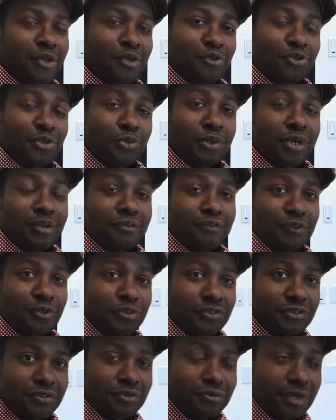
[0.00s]
So when I
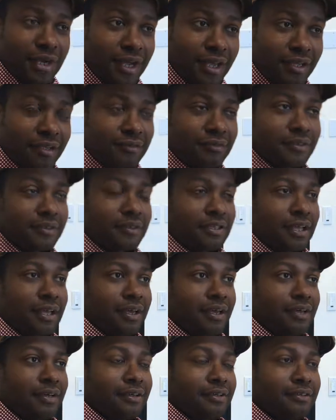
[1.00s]
first arrived
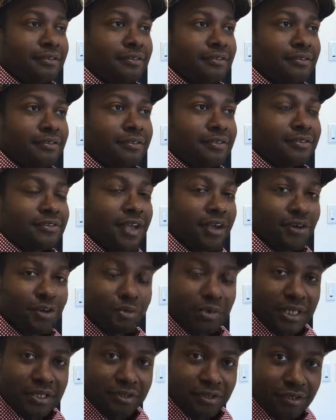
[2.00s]
to
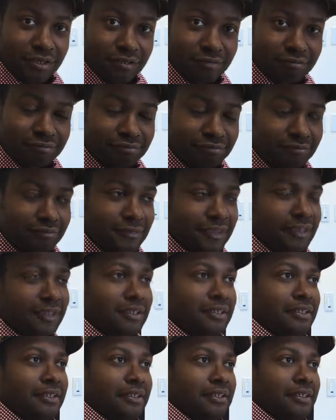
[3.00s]
Sacramento,
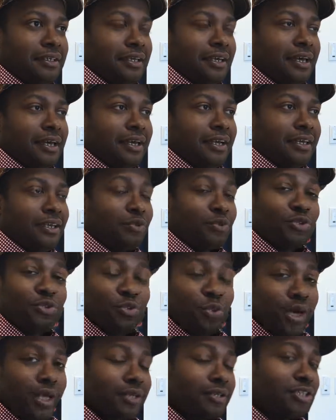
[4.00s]
it was
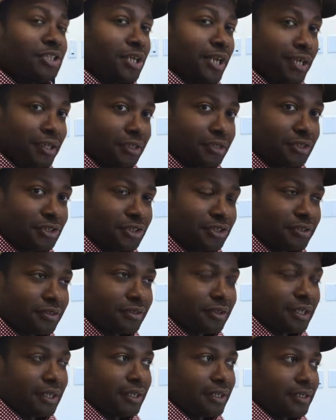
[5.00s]
quite a challenge
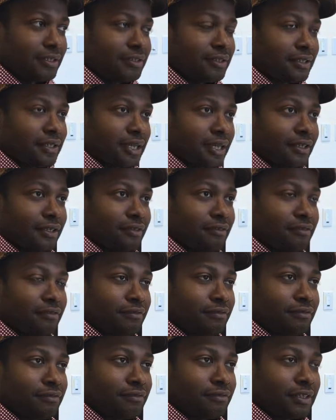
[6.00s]
to kind of
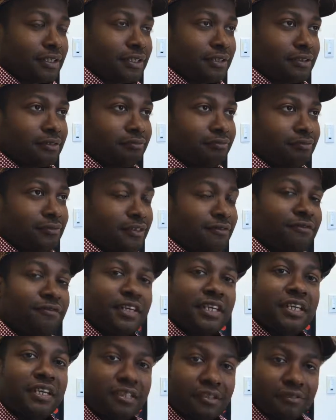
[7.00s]

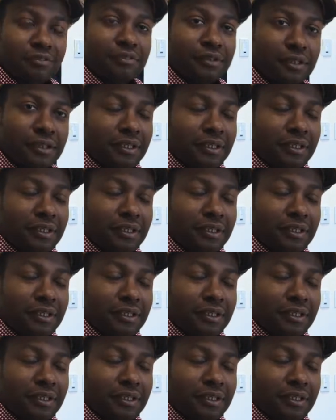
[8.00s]
fit in,